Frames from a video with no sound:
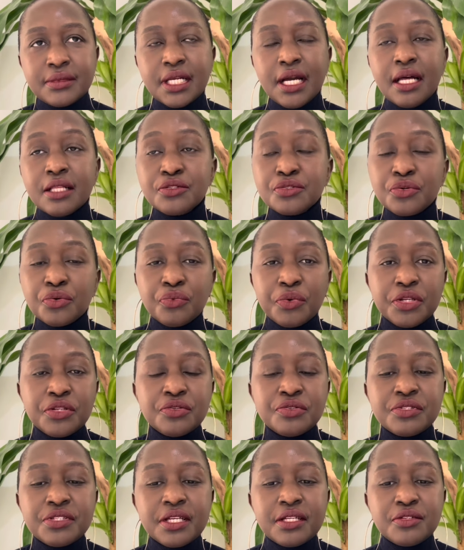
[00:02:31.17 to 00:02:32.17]
And so when
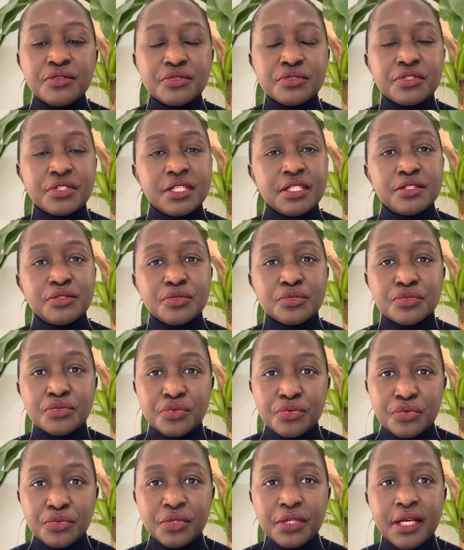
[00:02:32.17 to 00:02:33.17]
you send your kid to
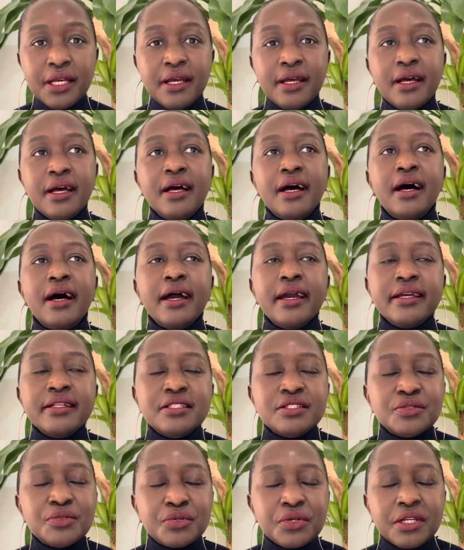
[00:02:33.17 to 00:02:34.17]
school,
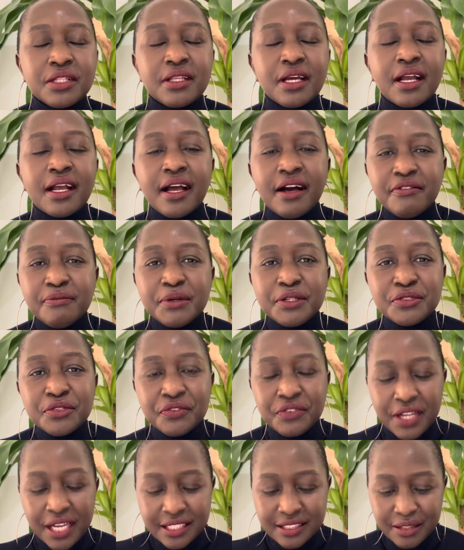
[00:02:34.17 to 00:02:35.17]
it's the government
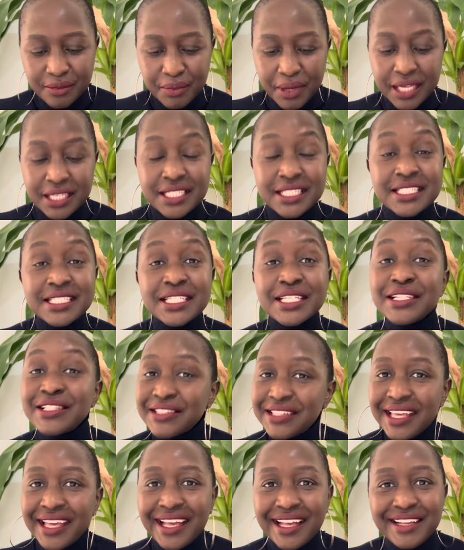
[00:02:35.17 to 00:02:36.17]
of Luxembourg is still
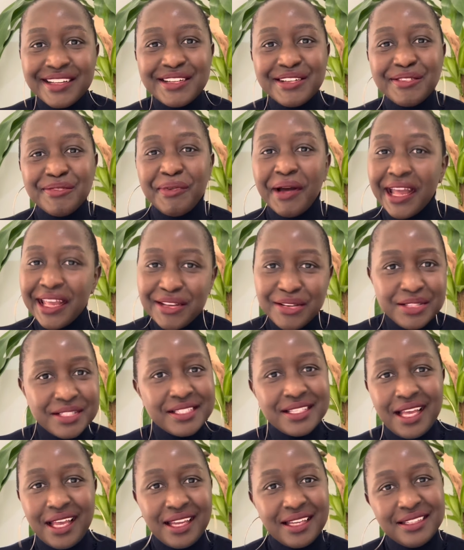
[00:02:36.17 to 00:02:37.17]
there by your
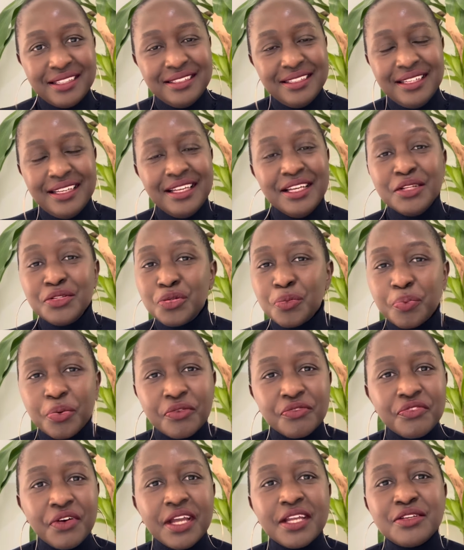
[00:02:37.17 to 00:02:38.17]
side to
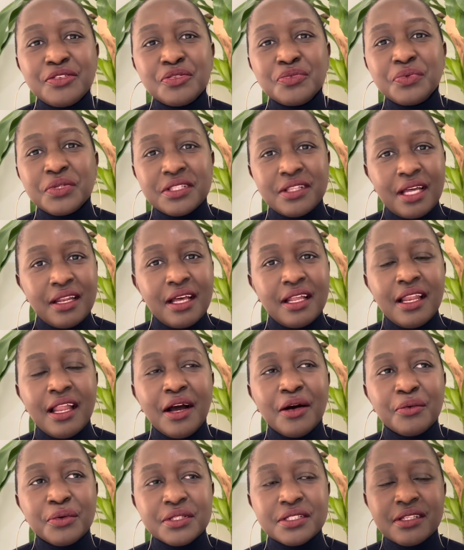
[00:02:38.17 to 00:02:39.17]
provide you with an
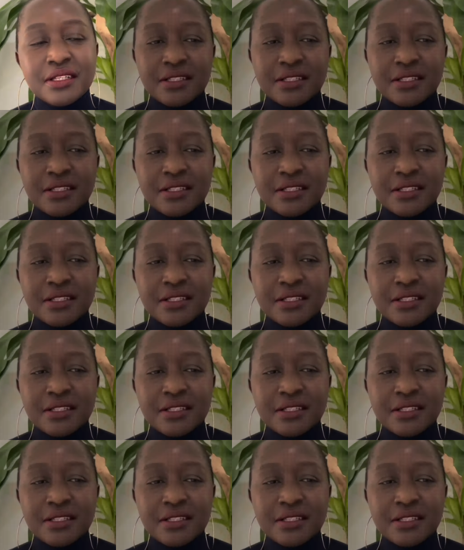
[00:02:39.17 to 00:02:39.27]
allowance.